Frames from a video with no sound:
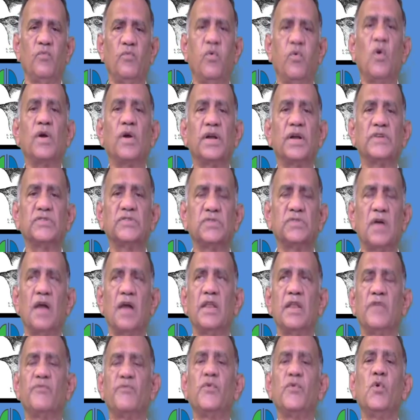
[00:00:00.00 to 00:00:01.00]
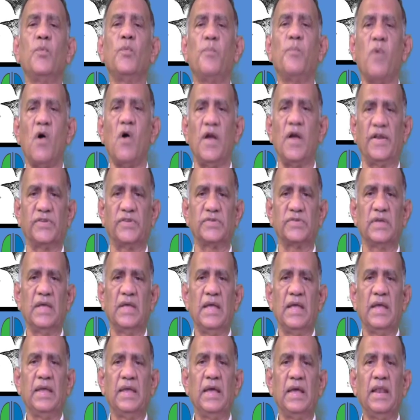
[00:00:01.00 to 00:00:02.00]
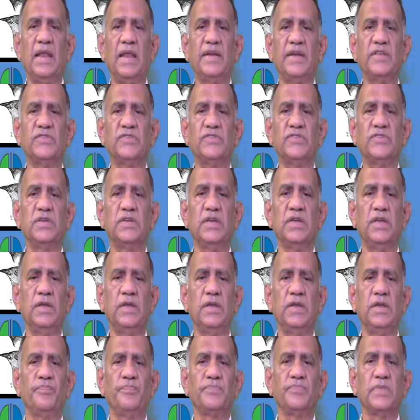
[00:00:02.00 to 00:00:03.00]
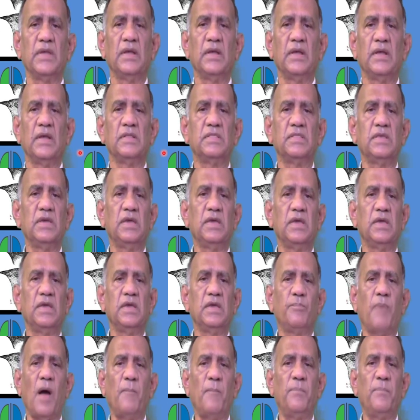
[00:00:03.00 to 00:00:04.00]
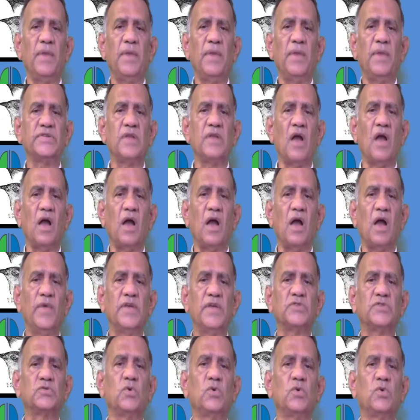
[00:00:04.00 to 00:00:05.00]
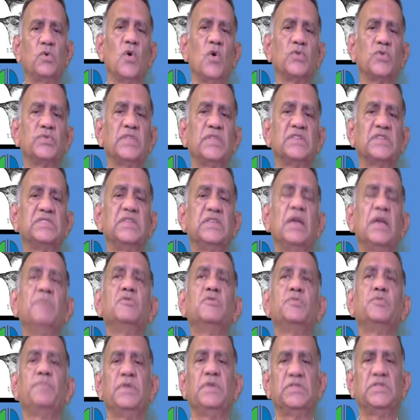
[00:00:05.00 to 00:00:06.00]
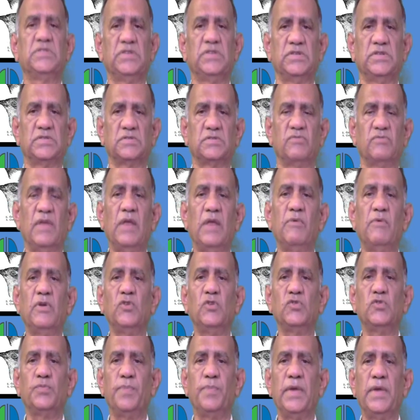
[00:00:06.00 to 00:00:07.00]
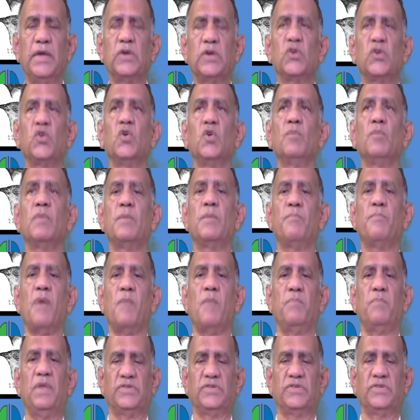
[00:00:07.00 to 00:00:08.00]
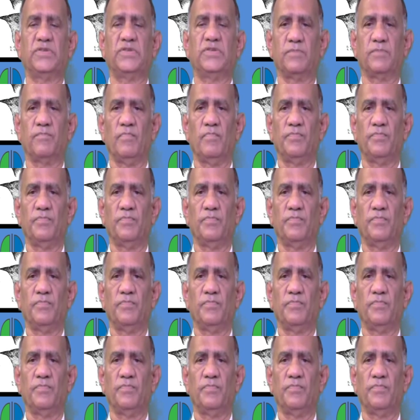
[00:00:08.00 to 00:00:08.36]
focus on a few points. Here let us see the population always goes with the same species. Whenever you speak human population,